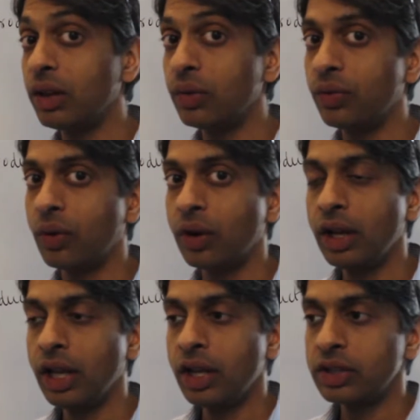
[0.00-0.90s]
you for.
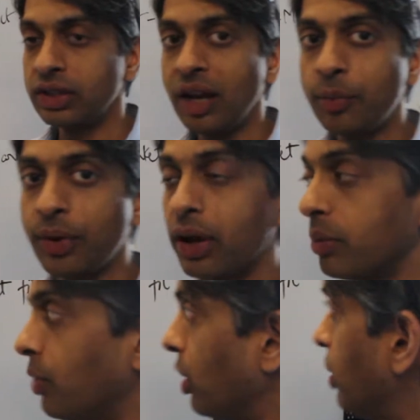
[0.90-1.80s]
So that
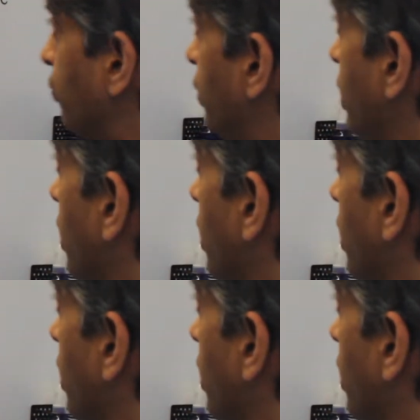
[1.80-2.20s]
product market fit